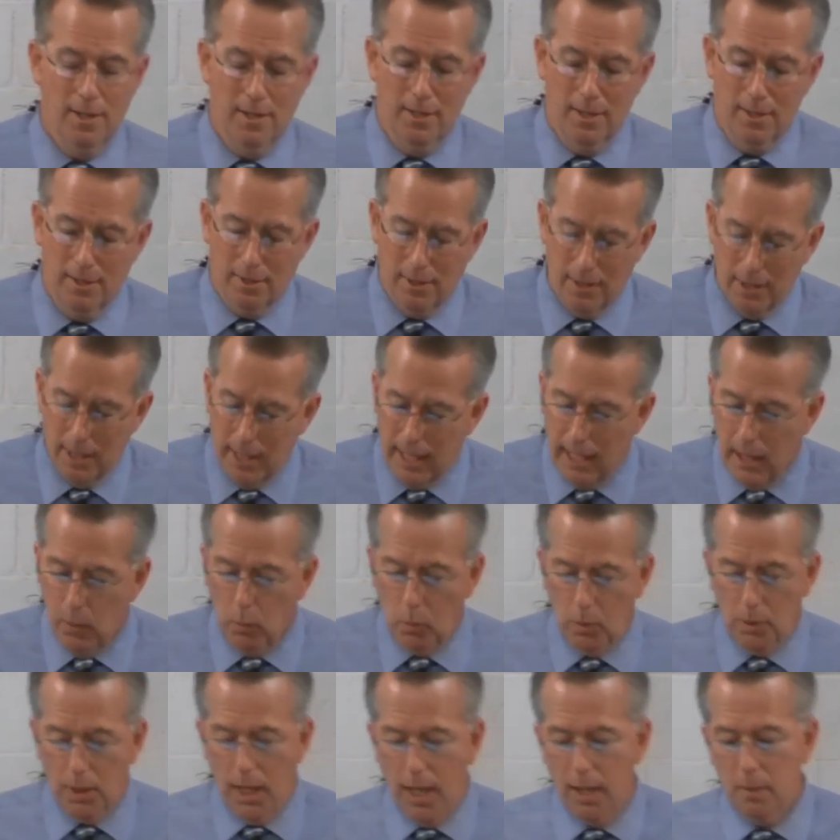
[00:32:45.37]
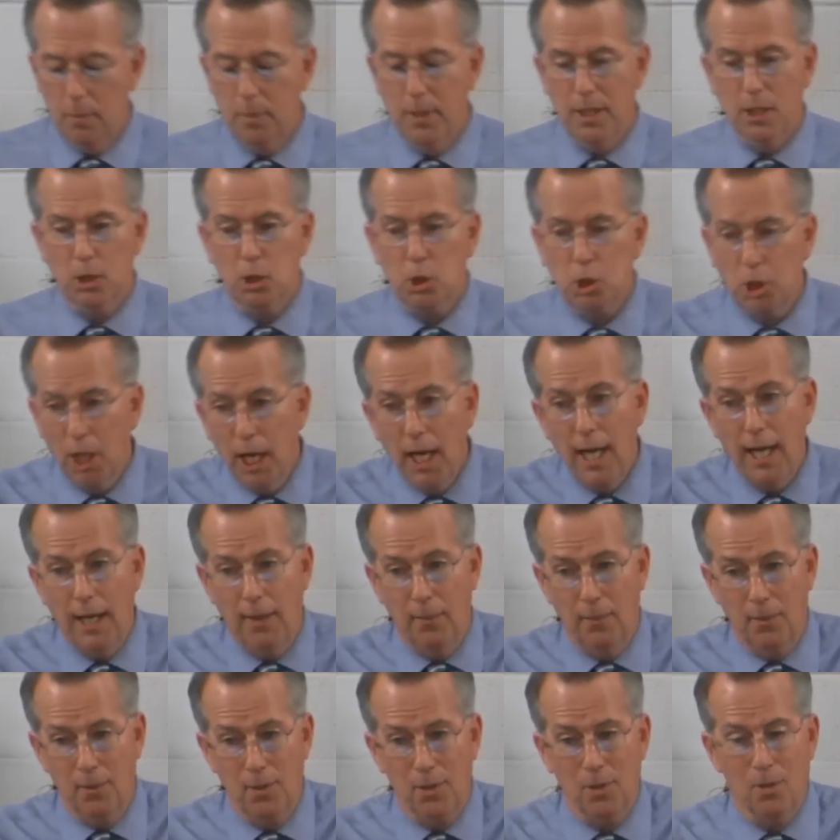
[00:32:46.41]
that He will not be
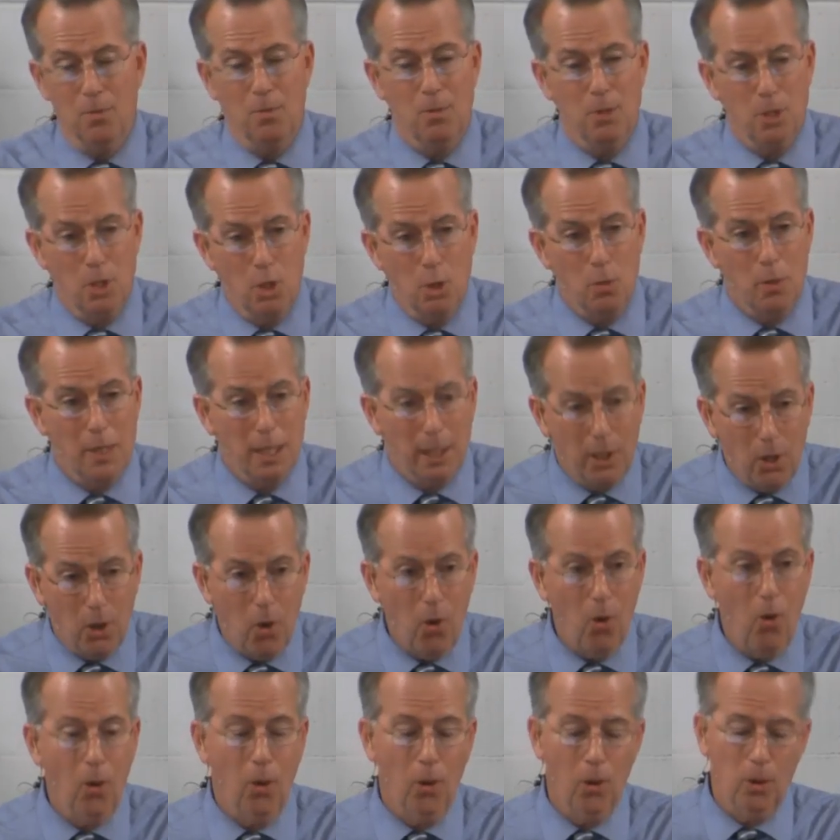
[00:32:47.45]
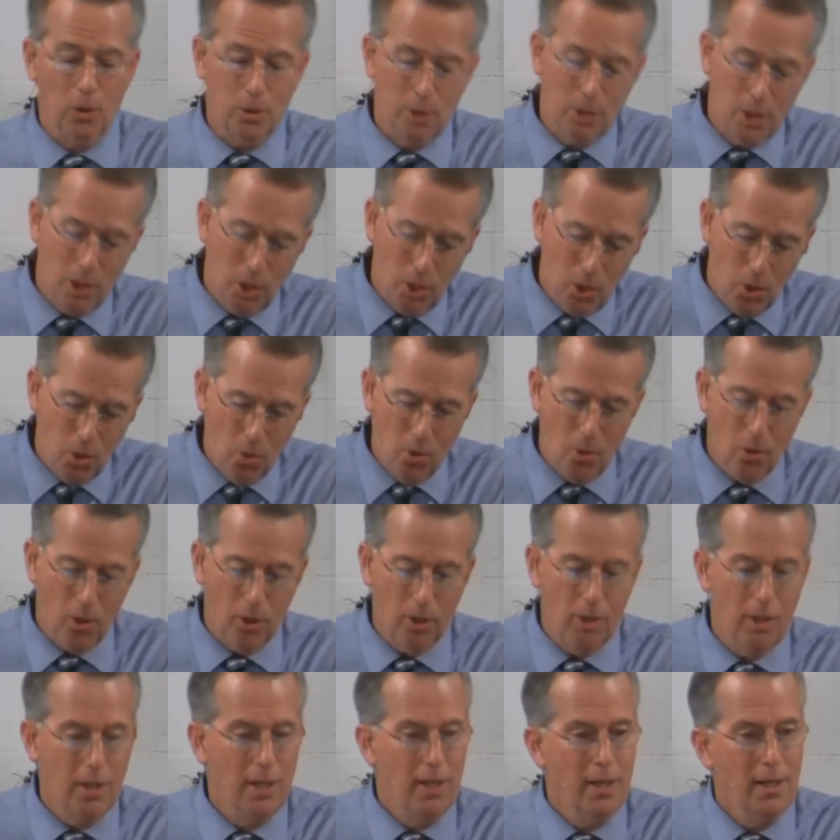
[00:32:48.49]
ashamed to be called
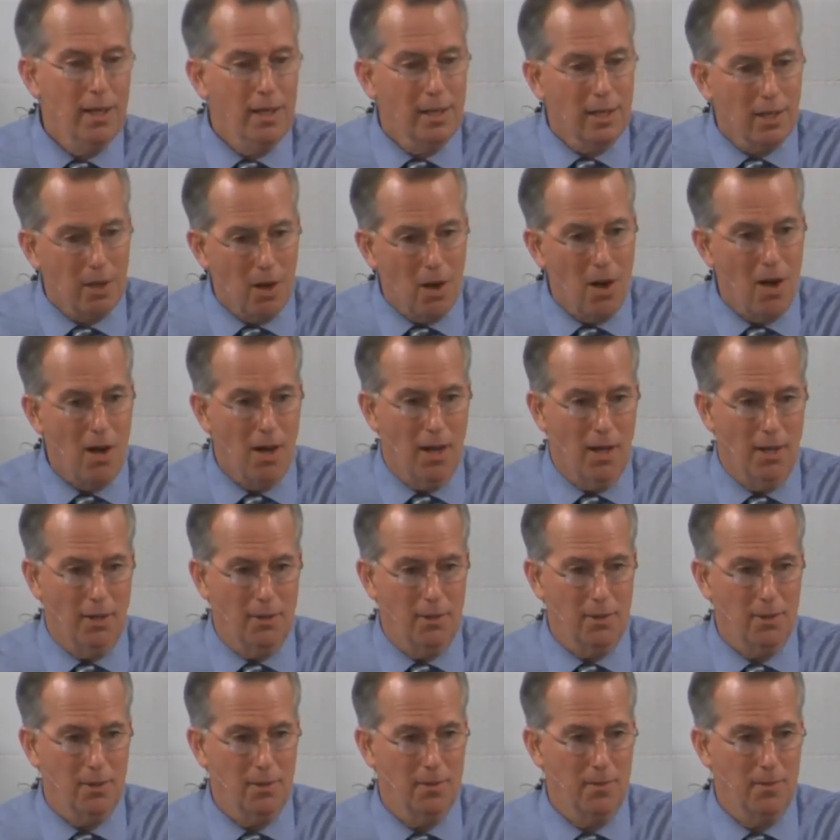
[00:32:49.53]
your God.